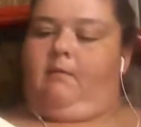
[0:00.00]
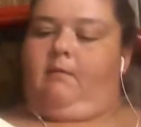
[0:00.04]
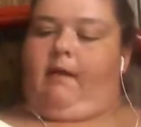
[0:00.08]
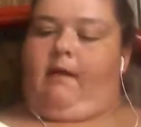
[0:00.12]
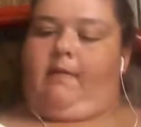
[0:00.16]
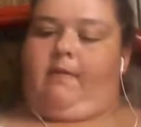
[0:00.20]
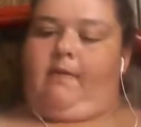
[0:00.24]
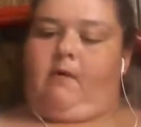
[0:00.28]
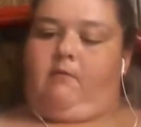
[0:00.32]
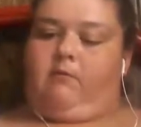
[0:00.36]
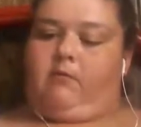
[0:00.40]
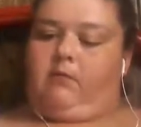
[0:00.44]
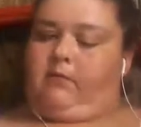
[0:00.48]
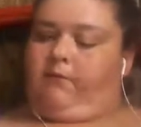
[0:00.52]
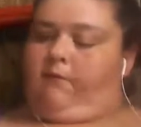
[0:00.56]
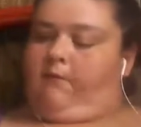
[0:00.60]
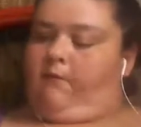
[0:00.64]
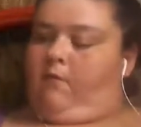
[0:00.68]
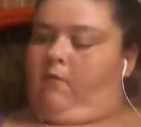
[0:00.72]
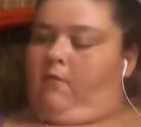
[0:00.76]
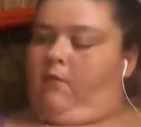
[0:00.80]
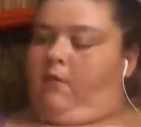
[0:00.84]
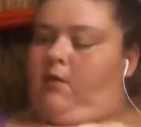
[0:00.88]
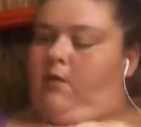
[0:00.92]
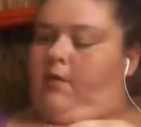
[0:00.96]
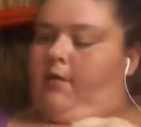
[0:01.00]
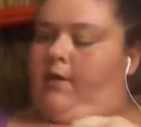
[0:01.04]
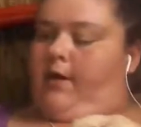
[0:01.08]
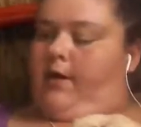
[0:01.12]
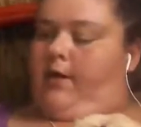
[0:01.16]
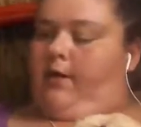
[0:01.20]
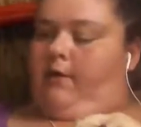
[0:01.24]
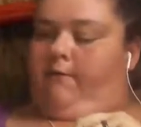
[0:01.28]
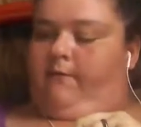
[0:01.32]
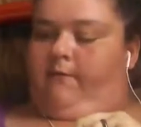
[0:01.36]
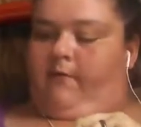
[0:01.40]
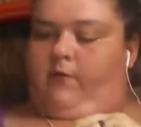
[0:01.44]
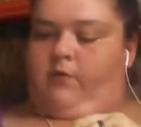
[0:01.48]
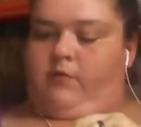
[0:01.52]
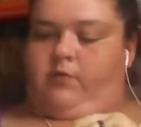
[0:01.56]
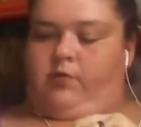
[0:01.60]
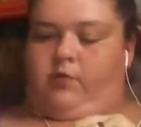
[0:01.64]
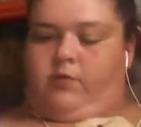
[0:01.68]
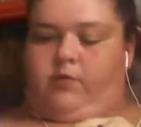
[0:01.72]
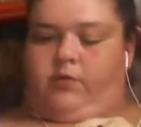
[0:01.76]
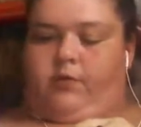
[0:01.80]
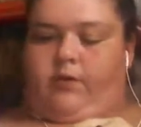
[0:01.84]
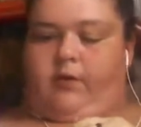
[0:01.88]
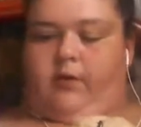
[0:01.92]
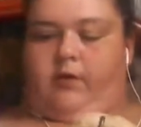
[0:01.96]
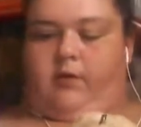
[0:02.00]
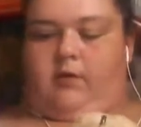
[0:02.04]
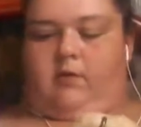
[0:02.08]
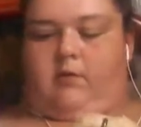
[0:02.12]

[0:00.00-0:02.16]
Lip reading: and that was for our anniversary.